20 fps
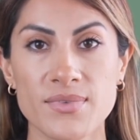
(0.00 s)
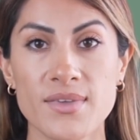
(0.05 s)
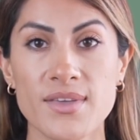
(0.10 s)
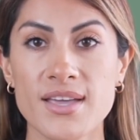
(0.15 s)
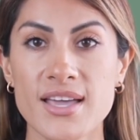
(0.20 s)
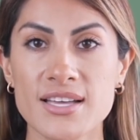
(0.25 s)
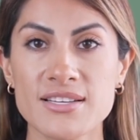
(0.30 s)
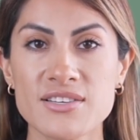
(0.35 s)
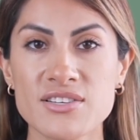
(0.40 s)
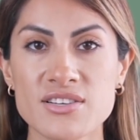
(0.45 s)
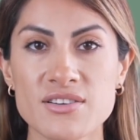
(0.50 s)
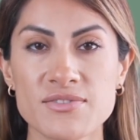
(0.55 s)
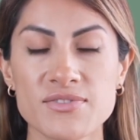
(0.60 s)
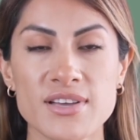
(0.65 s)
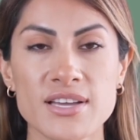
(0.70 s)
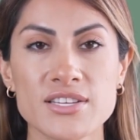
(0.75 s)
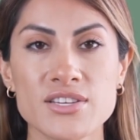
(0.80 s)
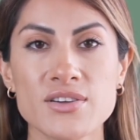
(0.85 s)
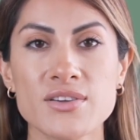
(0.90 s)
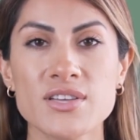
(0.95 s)
and the
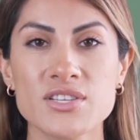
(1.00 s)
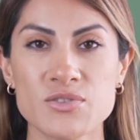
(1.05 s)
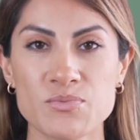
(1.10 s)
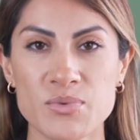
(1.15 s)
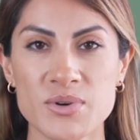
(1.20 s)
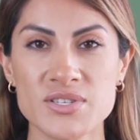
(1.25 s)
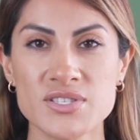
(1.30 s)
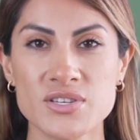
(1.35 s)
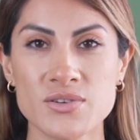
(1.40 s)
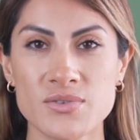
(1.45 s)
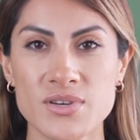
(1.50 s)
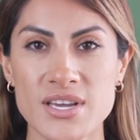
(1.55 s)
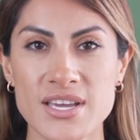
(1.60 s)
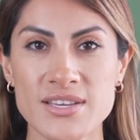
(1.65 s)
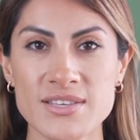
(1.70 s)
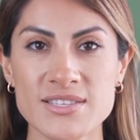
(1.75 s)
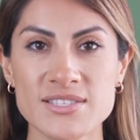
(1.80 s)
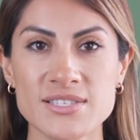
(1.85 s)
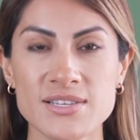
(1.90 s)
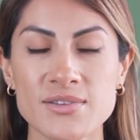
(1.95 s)
defendant is presumed
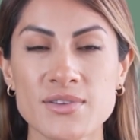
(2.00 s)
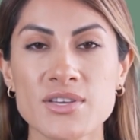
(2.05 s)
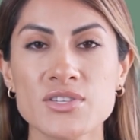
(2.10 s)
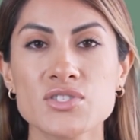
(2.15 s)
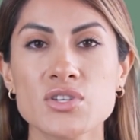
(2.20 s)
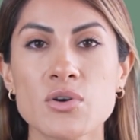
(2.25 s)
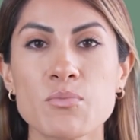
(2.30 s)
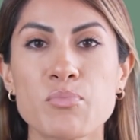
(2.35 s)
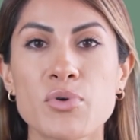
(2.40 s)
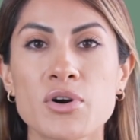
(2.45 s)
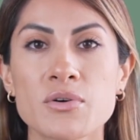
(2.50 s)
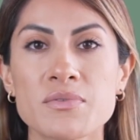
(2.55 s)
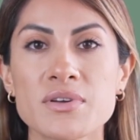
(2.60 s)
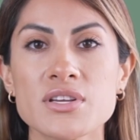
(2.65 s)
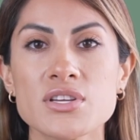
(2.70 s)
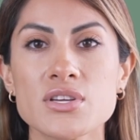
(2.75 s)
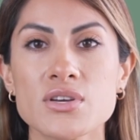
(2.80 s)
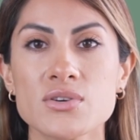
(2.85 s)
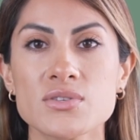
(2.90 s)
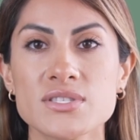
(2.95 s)
innocent until
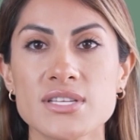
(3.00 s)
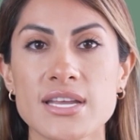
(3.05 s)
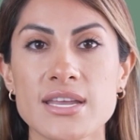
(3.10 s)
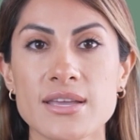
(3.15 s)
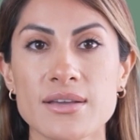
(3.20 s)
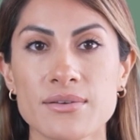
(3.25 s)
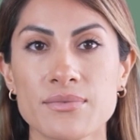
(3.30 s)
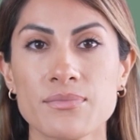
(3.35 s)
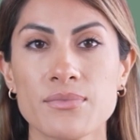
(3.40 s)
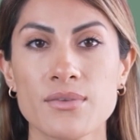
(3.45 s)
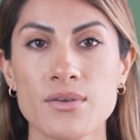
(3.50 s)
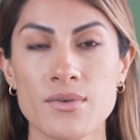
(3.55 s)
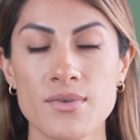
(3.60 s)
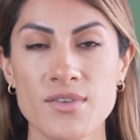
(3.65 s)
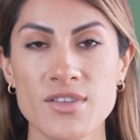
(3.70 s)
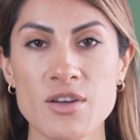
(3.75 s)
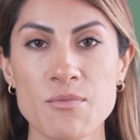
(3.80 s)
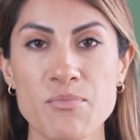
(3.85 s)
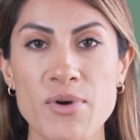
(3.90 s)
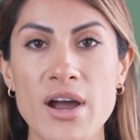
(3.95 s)
proven guilty.
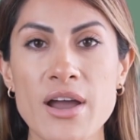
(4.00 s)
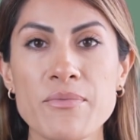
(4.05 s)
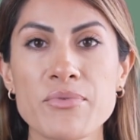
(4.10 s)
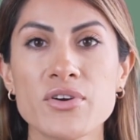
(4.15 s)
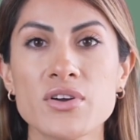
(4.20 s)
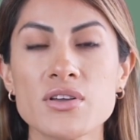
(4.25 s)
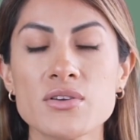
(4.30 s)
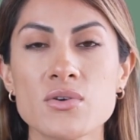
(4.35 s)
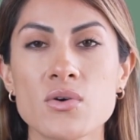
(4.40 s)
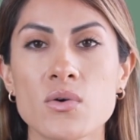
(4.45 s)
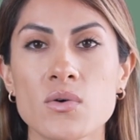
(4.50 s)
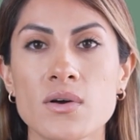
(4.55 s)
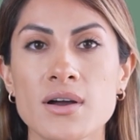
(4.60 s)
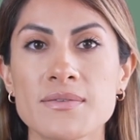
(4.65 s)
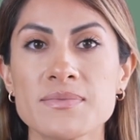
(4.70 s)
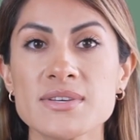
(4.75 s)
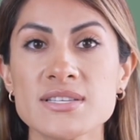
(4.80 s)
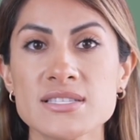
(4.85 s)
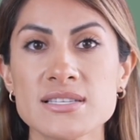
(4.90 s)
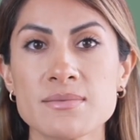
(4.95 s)
The primary goal
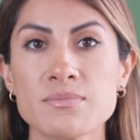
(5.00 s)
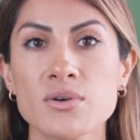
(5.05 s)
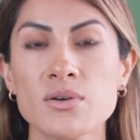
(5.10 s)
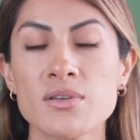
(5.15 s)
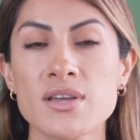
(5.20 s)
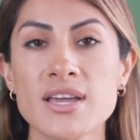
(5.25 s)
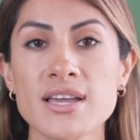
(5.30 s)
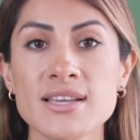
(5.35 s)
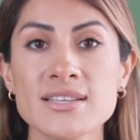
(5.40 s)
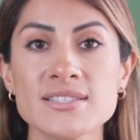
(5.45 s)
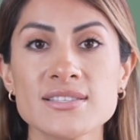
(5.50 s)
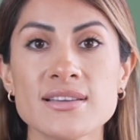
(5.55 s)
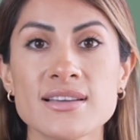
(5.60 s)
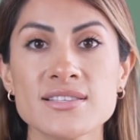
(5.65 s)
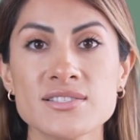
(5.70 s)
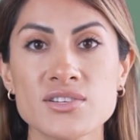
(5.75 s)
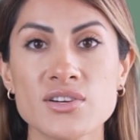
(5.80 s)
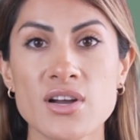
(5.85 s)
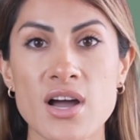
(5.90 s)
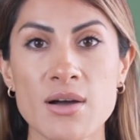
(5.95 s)
of a civil case
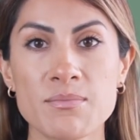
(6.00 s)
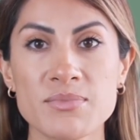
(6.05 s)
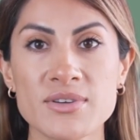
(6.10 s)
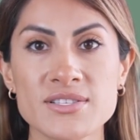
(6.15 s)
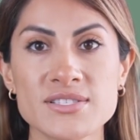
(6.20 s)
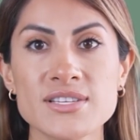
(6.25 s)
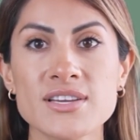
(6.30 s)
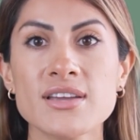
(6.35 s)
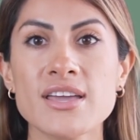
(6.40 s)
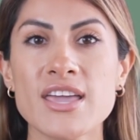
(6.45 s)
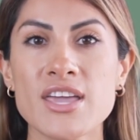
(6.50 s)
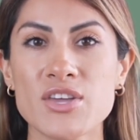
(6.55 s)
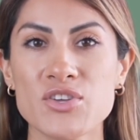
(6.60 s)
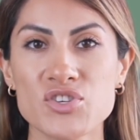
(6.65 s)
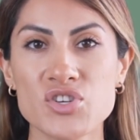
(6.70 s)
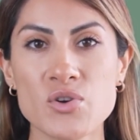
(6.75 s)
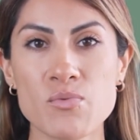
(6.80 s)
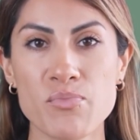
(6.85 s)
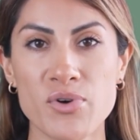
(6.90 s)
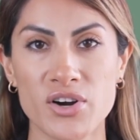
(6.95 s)
is to compensate the
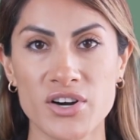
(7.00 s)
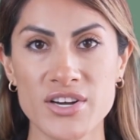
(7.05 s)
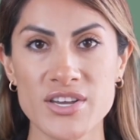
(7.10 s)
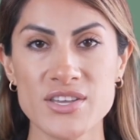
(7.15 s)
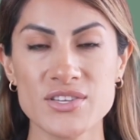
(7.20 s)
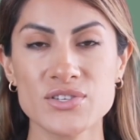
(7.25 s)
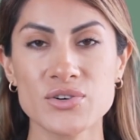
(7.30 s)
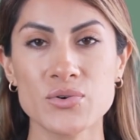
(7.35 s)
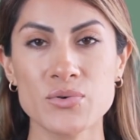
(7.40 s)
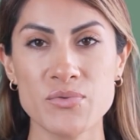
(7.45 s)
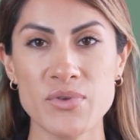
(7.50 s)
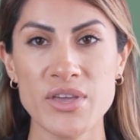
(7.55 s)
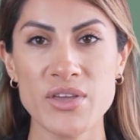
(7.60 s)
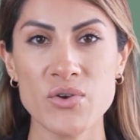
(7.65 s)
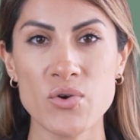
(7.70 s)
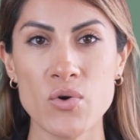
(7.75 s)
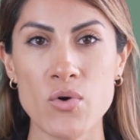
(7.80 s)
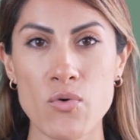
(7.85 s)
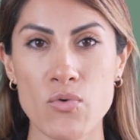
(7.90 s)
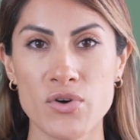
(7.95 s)
injured party through
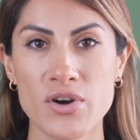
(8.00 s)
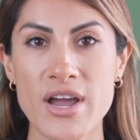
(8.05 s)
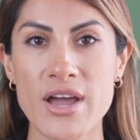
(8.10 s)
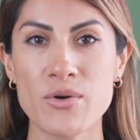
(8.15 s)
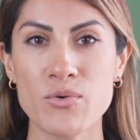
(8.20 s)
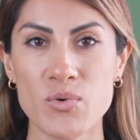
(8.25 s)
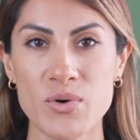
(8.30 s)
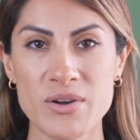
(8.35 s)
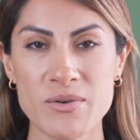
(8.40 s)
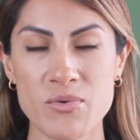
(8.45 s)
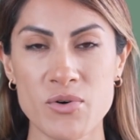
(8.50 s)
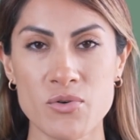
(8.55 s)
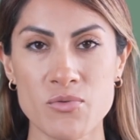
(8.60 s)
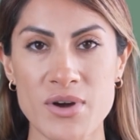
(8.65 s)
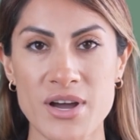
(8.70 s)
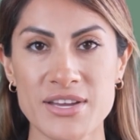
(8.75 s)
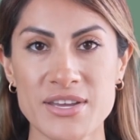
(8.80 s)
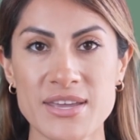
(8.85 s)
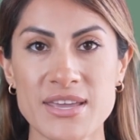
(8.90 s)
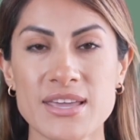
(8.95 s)
legal or equitable
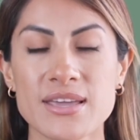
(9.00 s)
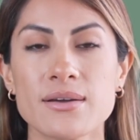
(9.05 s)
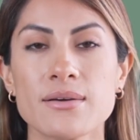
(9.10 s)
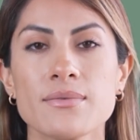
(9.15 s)
remedy.